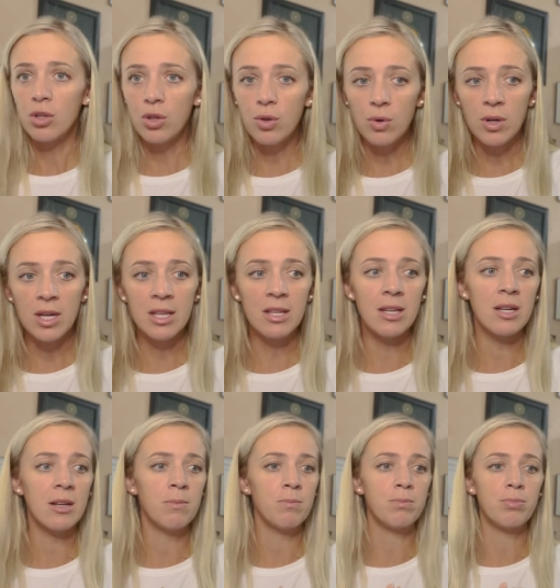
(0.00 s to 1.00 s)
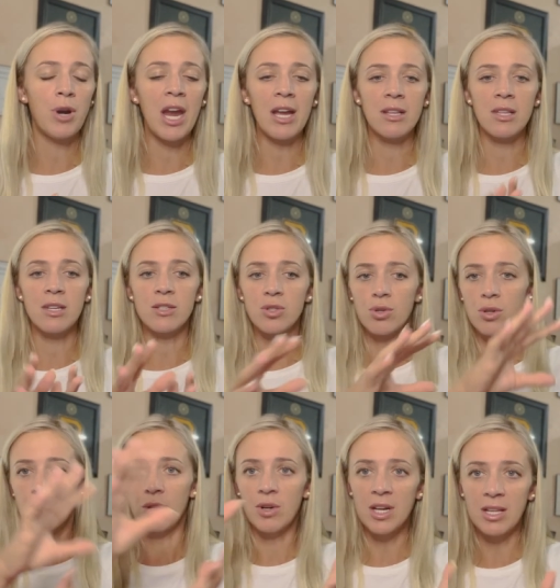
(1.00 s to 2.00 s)
during the practice
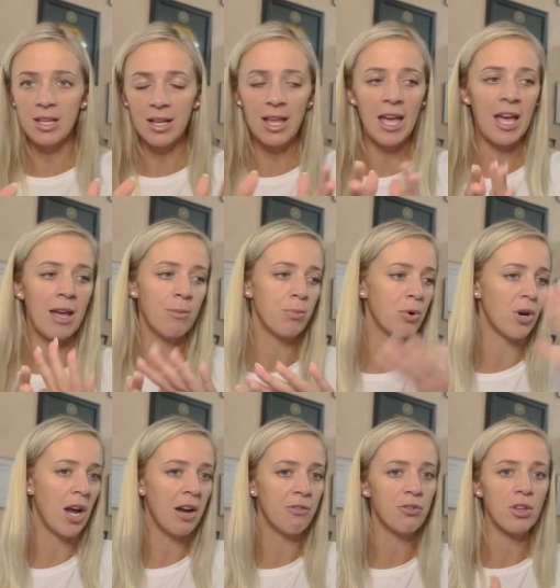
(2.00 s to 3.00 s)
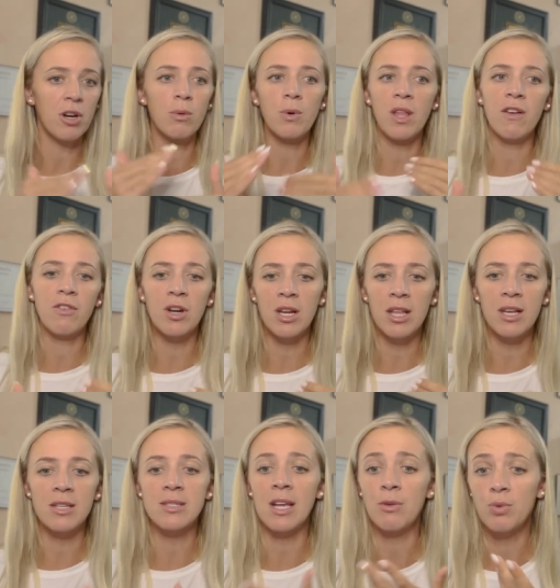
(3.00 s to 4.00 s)
or during the camp or after, whatever it
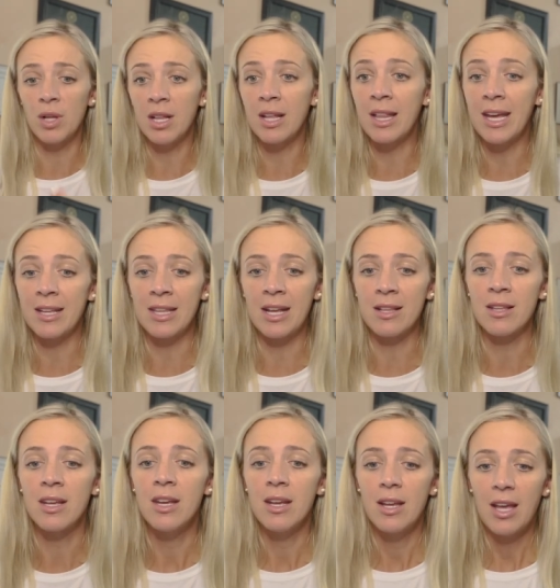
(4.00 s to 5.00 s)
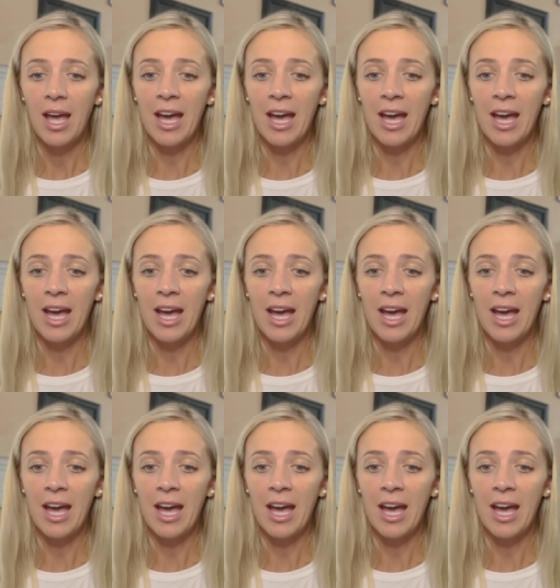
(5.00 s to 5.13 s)
is. I really like that